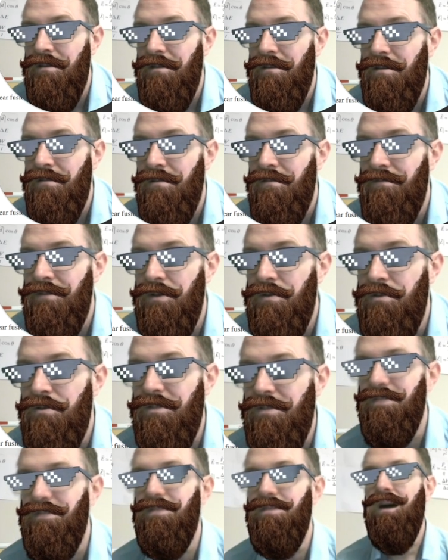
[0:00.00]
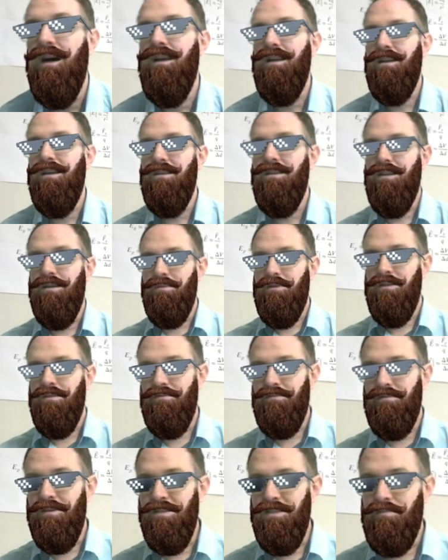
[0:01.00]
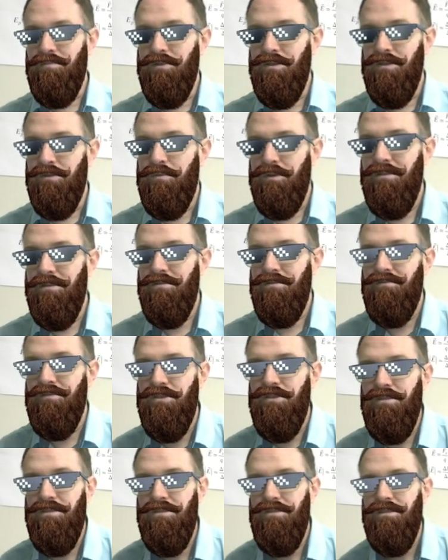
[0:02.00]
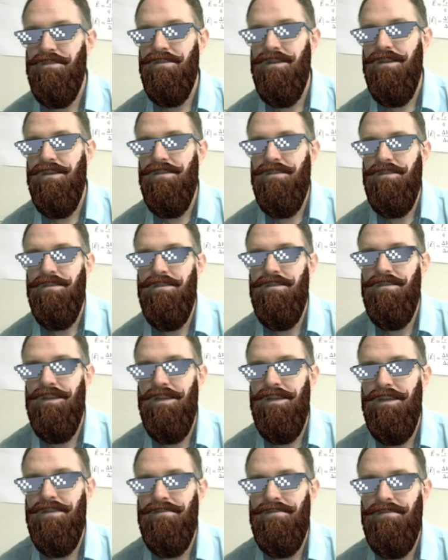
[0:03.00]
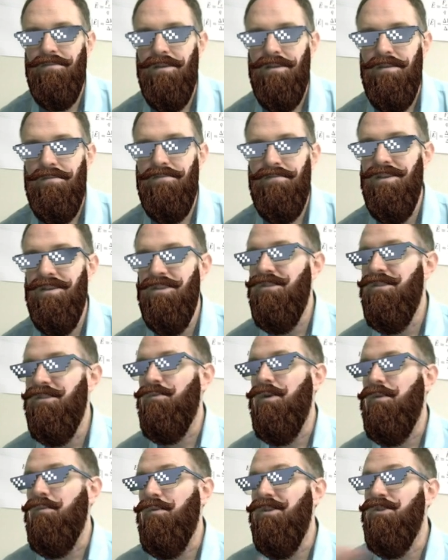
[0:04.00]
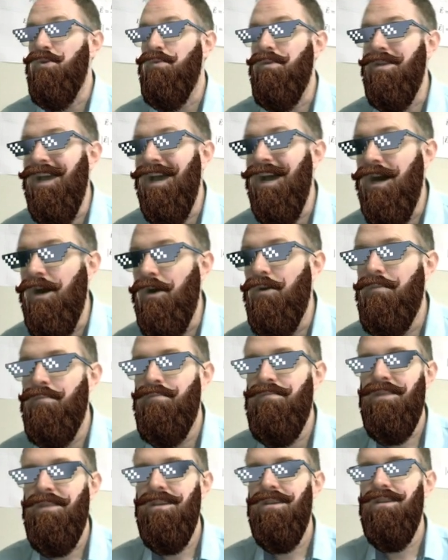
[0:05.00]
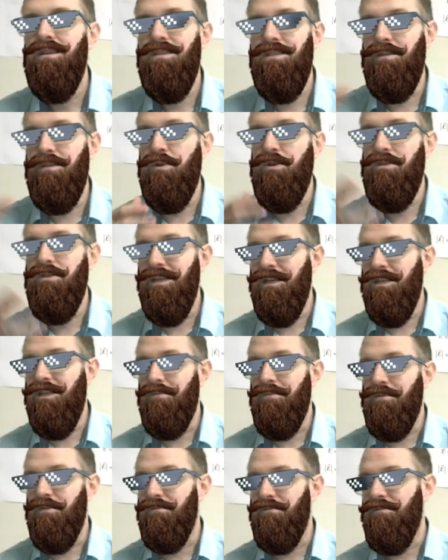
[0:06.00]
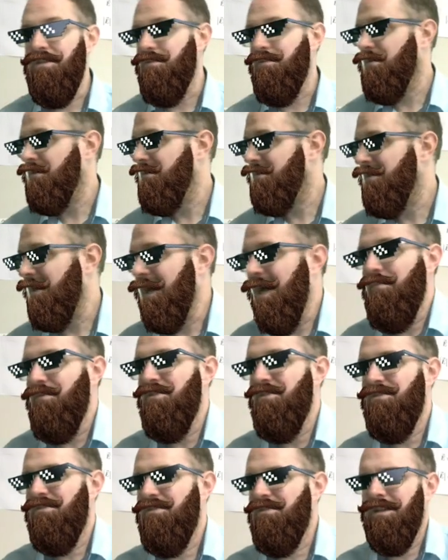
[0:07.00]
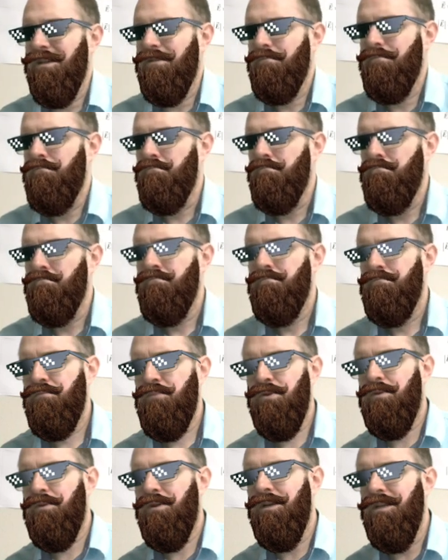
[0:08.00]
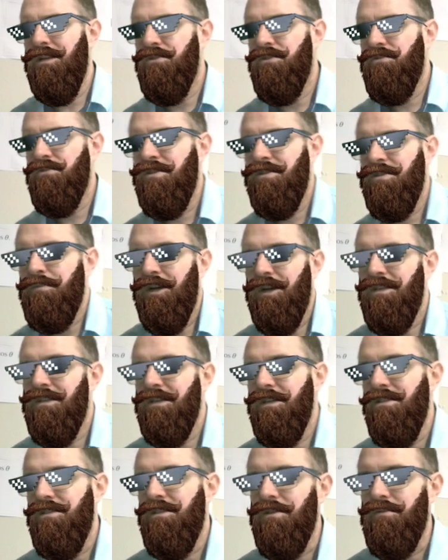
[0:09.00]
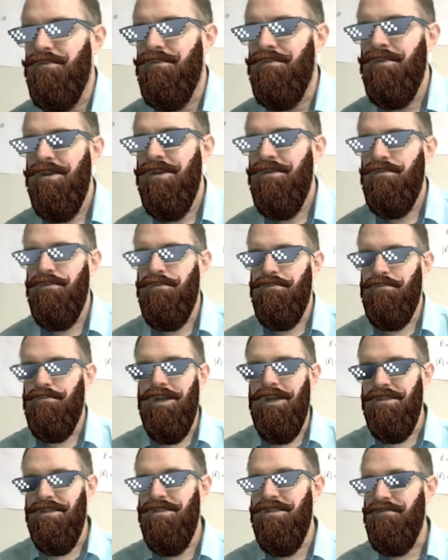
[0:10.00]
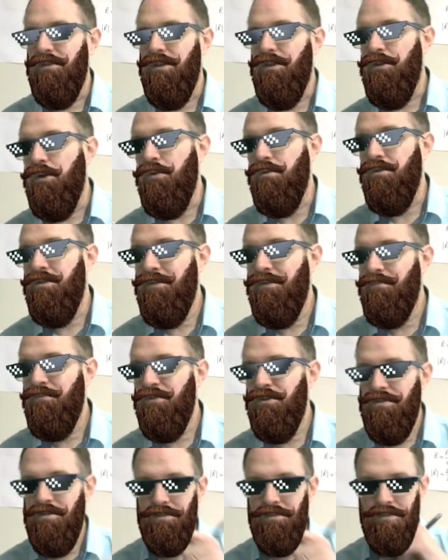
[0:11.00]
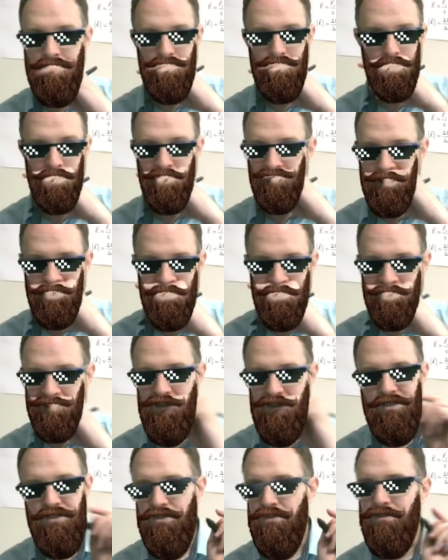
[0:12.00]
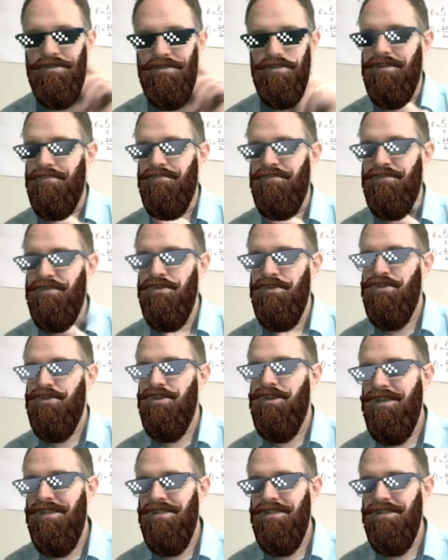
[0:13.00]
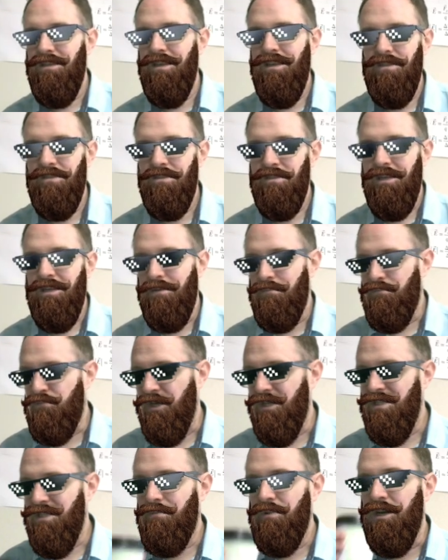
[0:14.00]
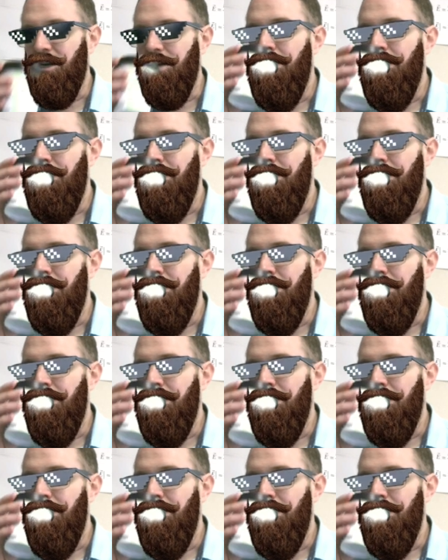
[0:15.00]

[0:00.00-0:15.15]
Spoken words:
Fusion is not economically feasible, whereas fission is not. Okay, fission is what we do now. It's the most economical feasible because it happens like pretty spontaneously, relatively low temperatures. You just shoot some neutron at something and it just kind of breaks apart.